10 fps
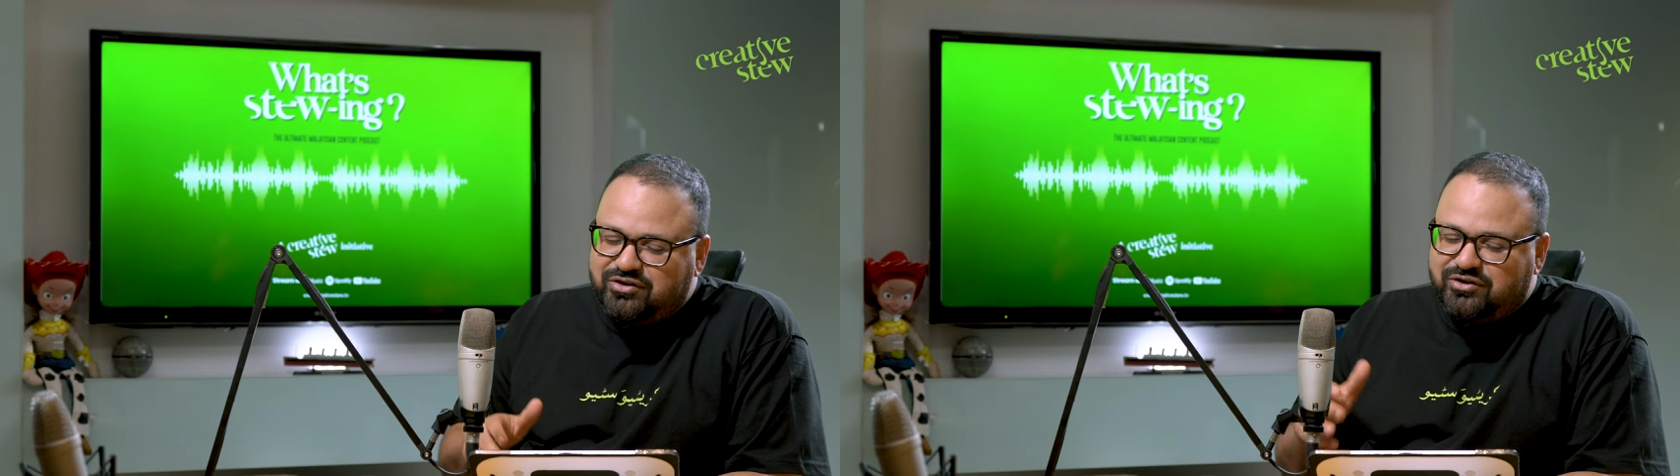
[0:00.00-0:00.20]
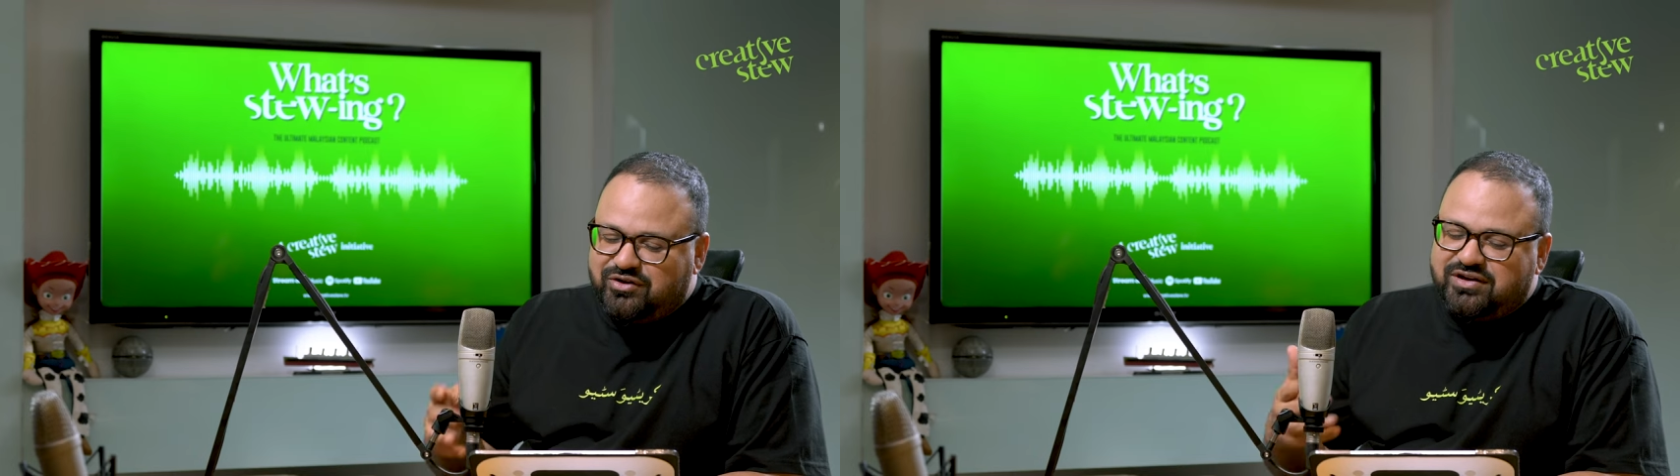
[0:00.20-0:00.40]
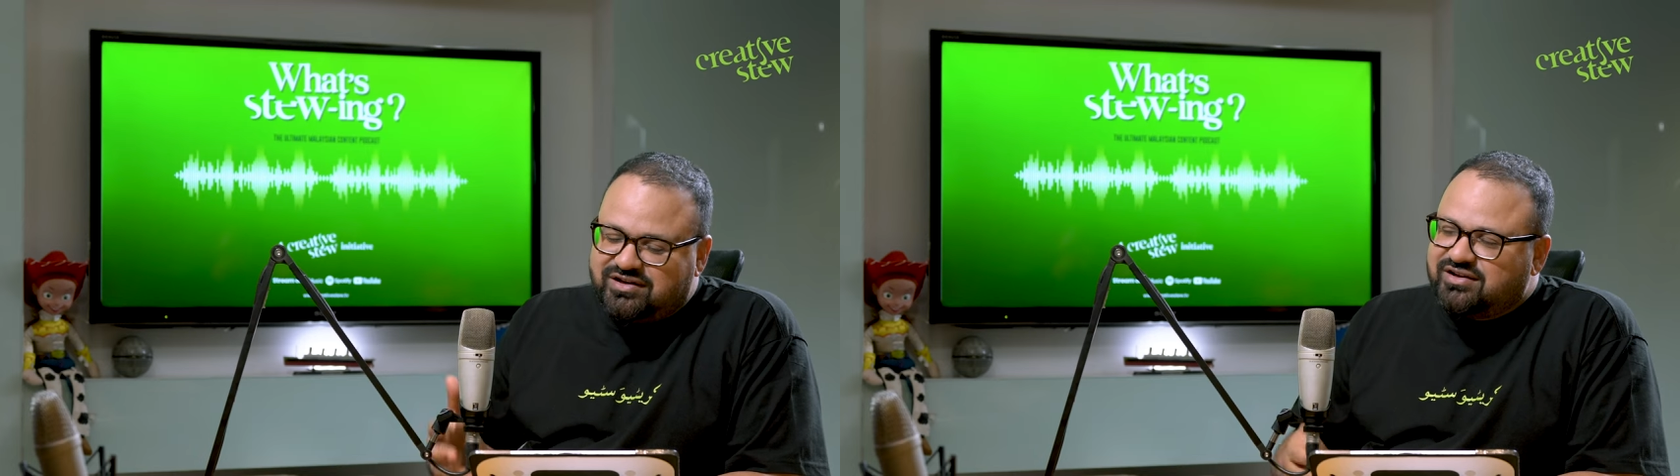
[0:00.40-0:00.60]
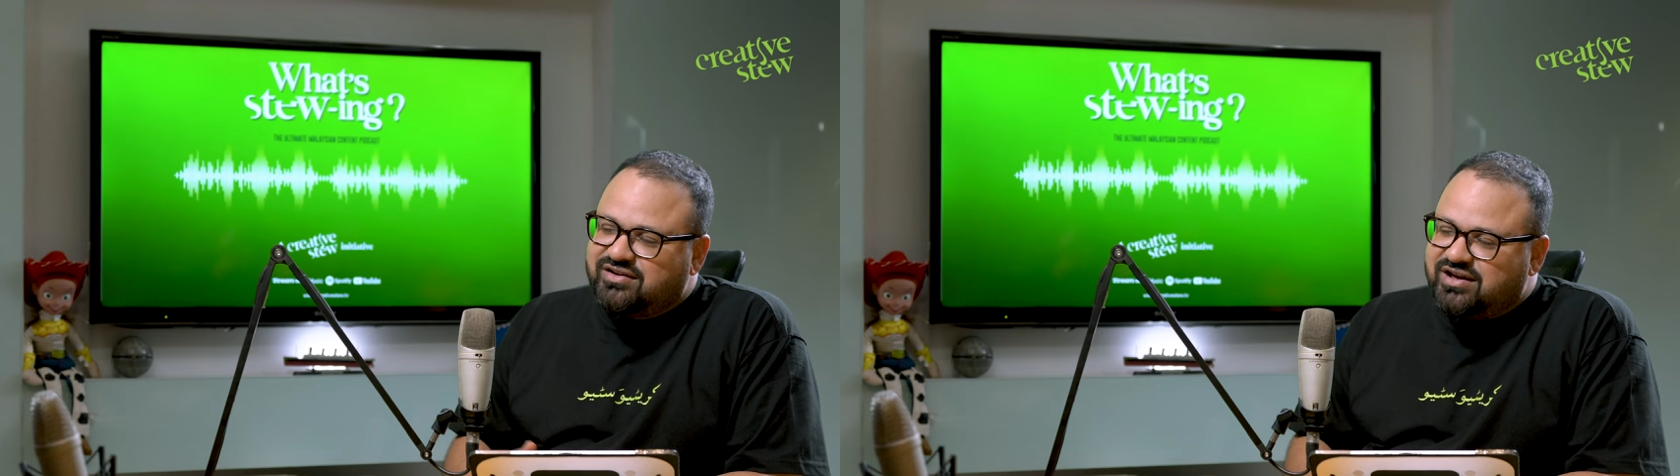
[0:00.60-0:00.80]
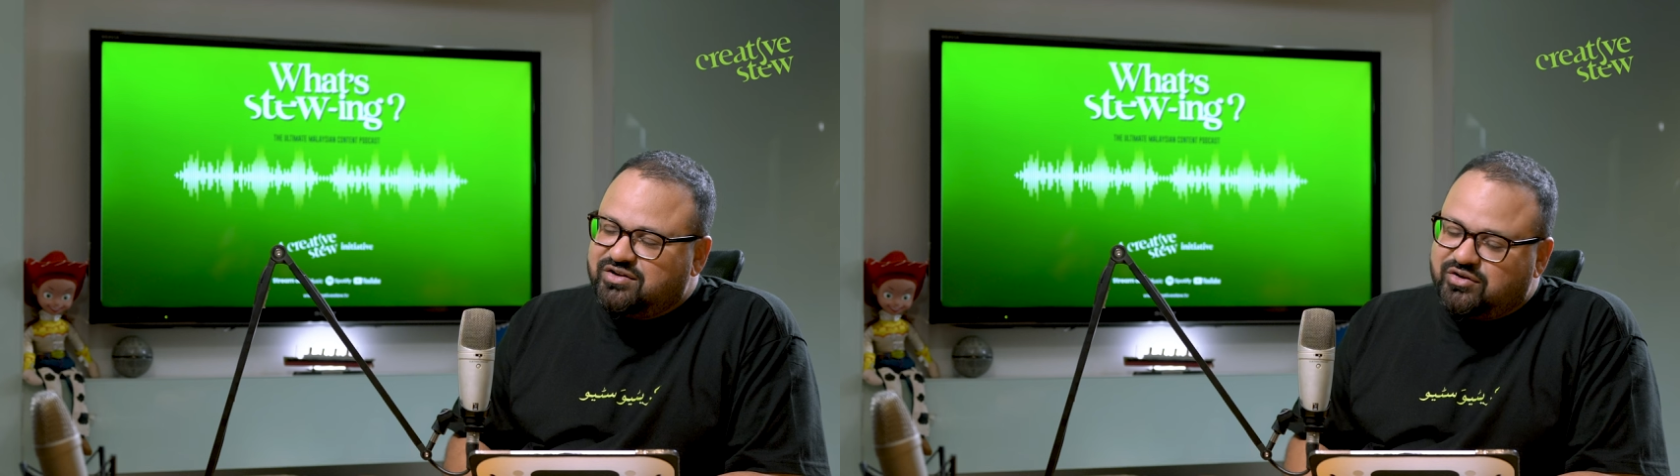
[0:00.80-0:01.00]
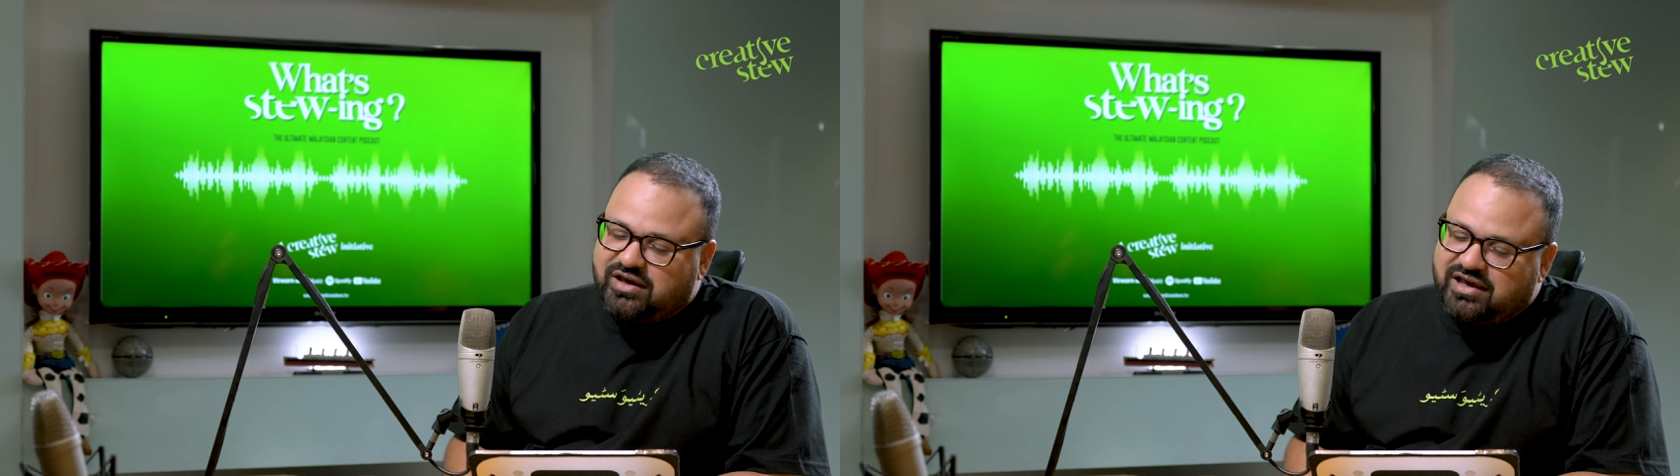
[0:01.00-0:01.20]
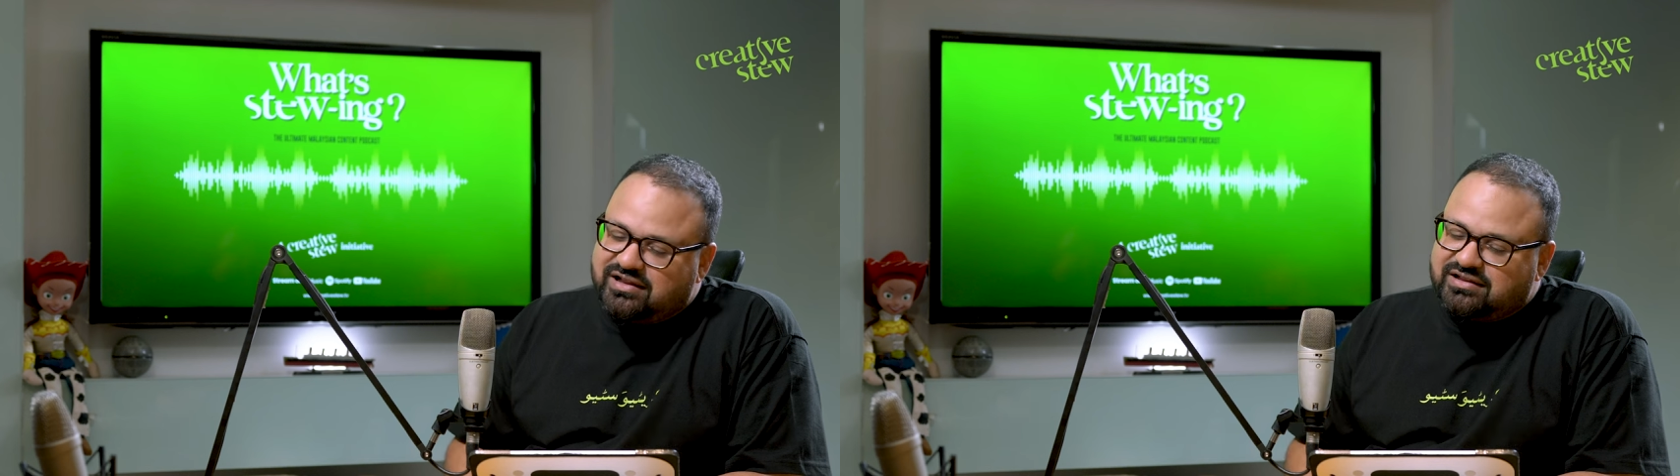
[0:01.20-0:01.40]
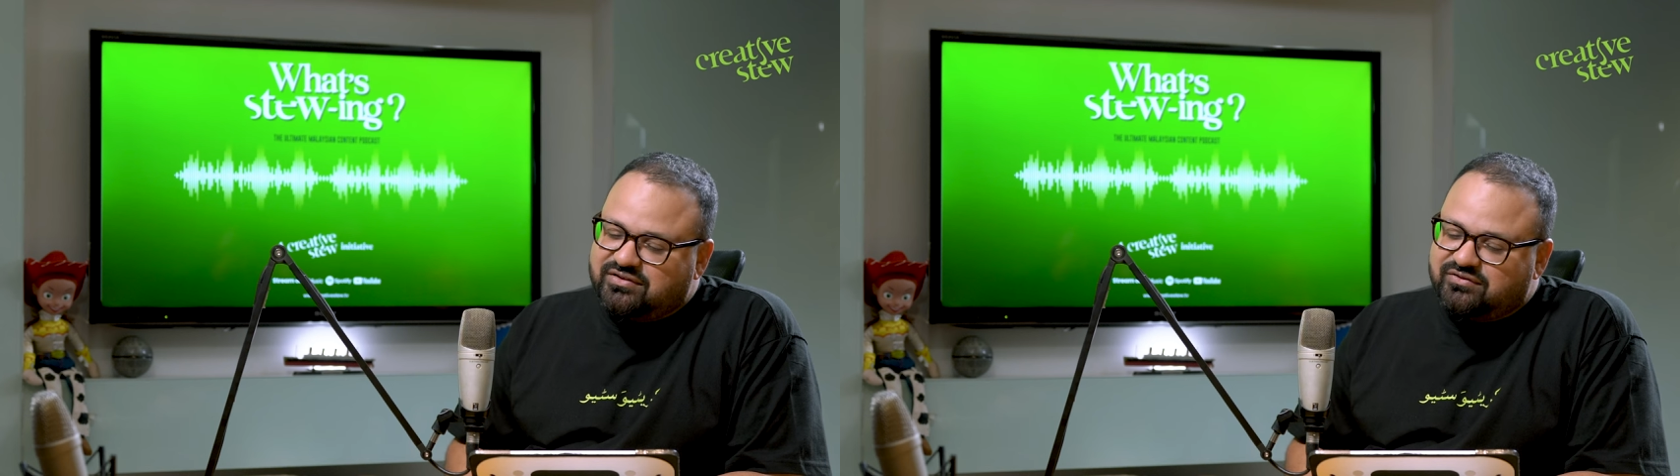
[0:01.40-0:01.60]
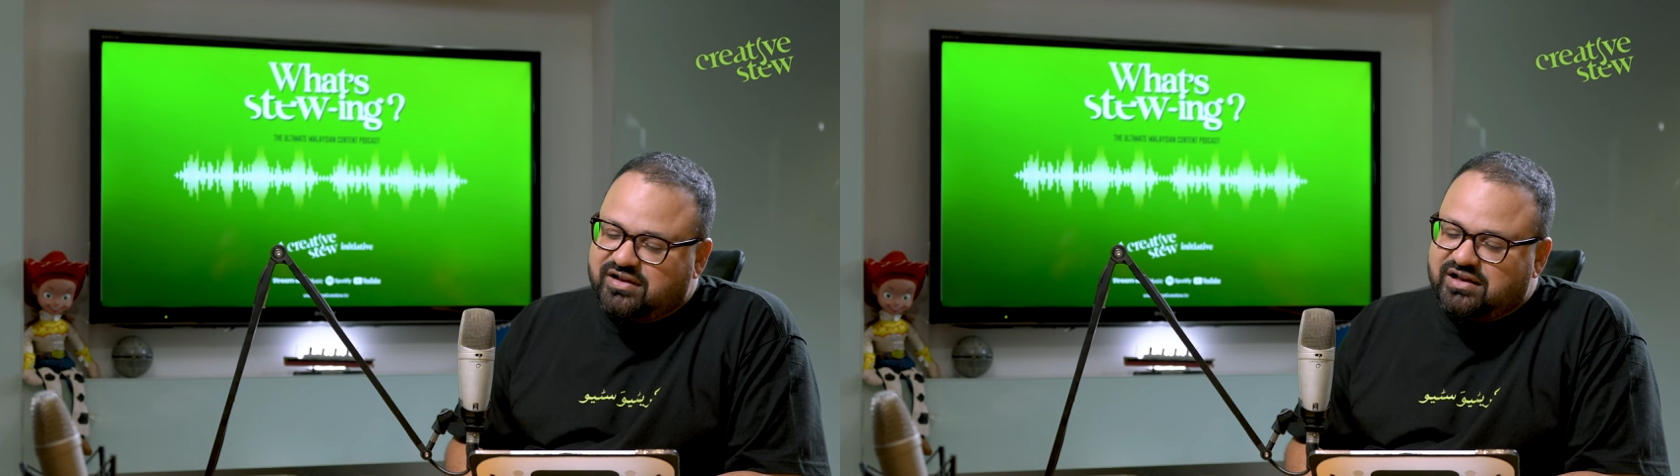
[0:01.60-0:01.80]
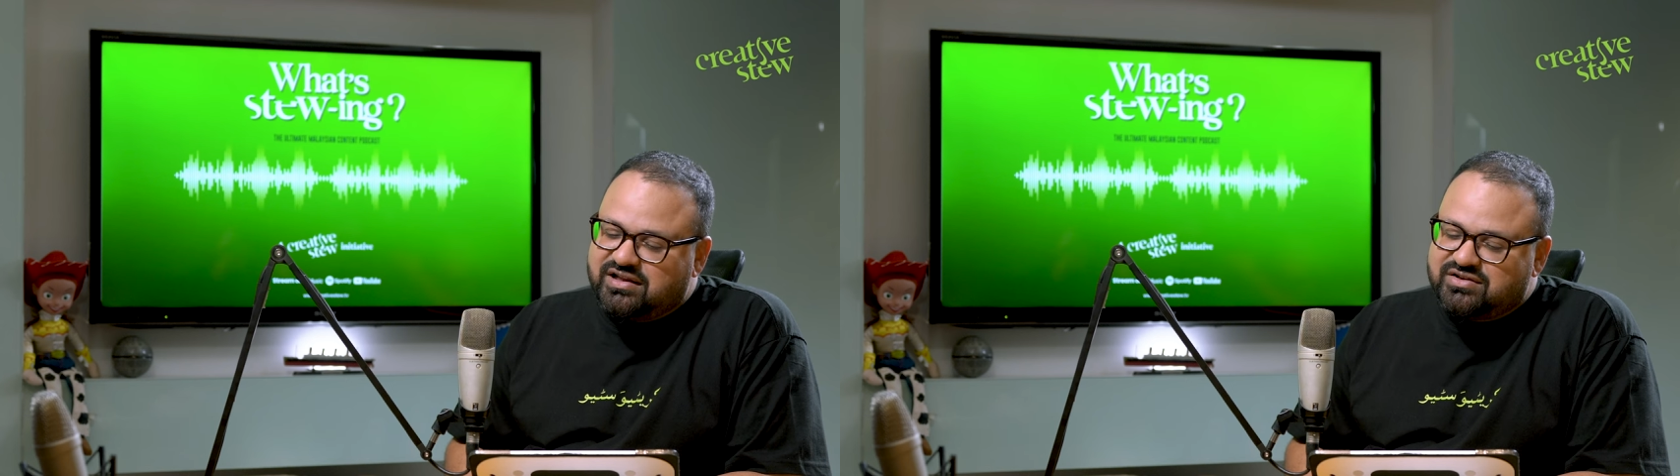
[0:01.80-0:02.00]
do you integrate your health and
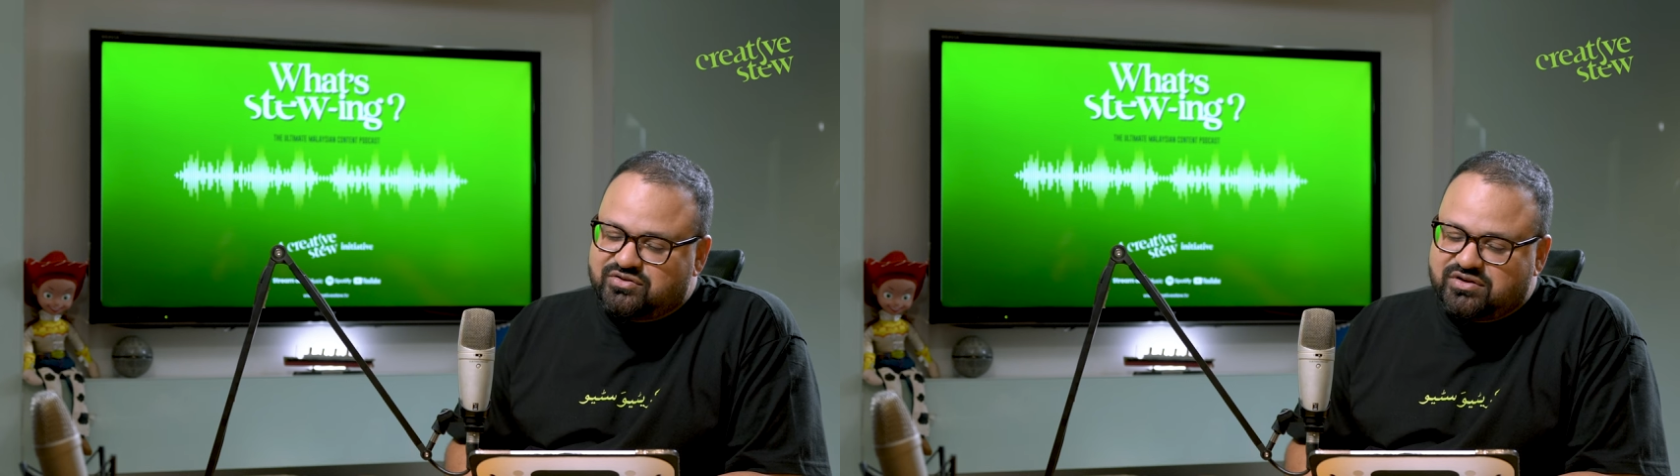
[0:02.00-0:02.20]
wellness